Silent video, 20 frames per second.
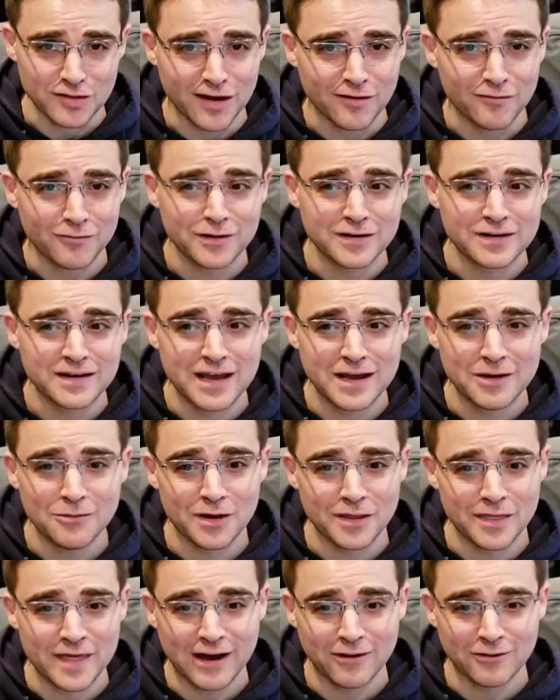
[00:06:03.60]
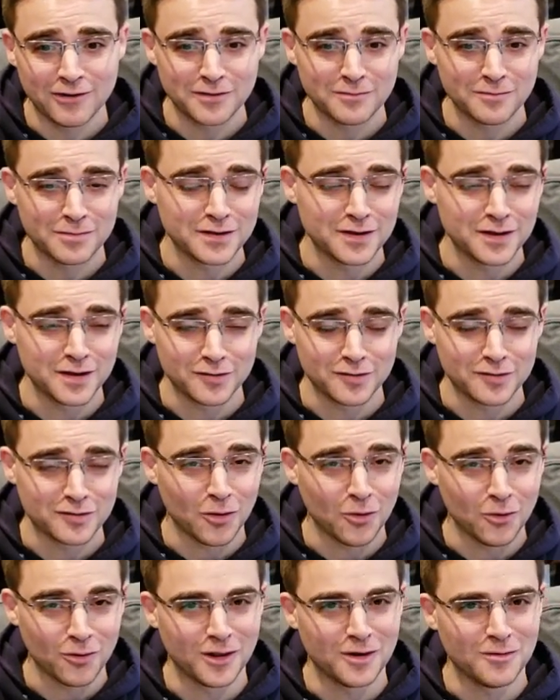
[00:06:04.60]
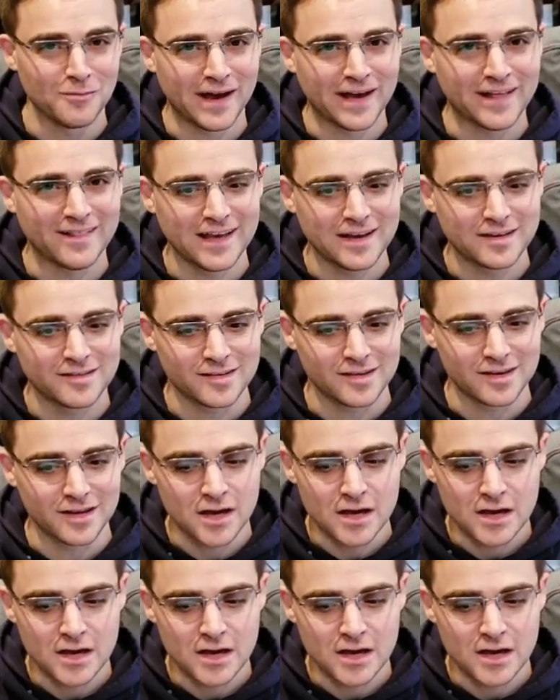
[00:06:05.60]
every day without it being stolen by Lexi.